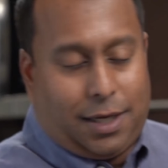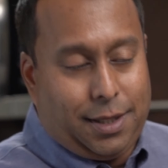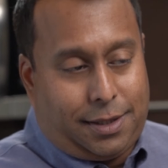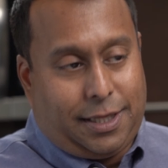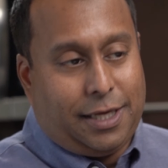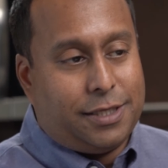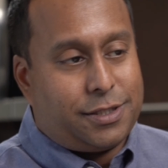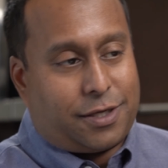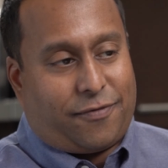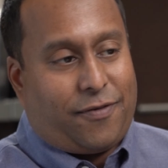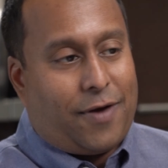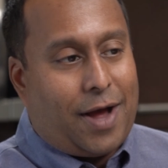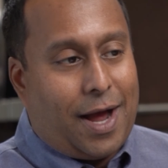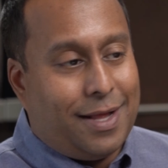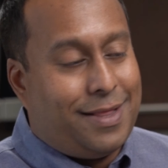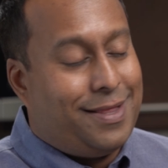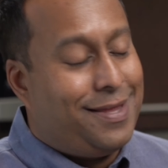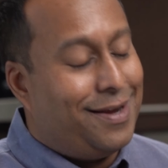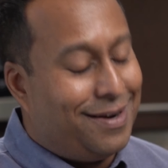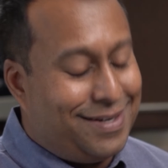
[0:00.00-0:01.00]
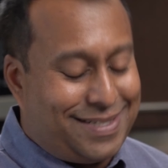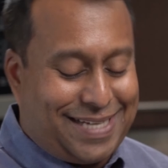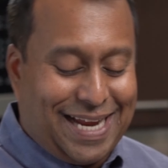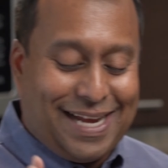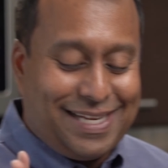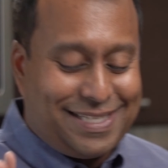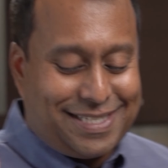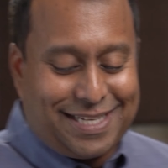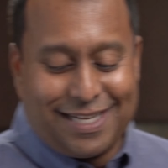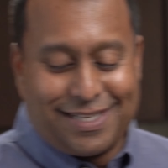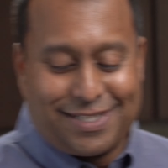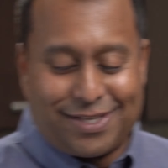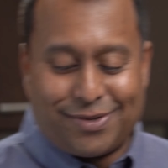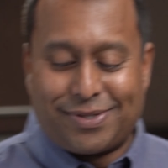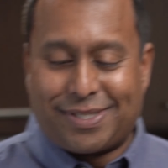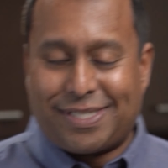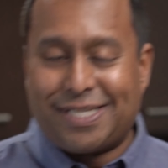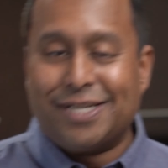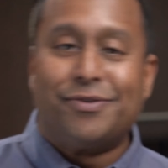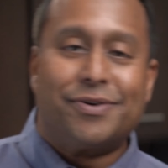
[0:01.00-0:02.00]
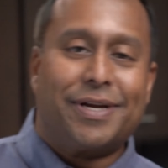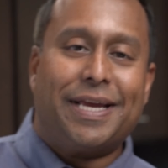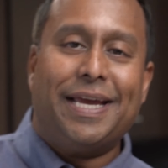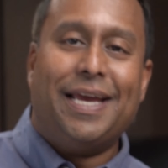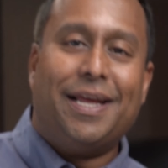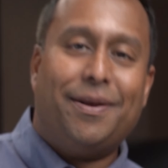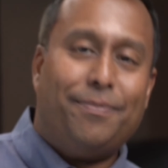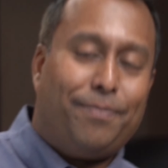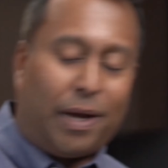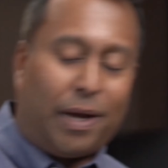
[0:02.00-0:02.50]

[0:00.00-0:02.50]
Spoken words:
These are fine. They're tasting so silky and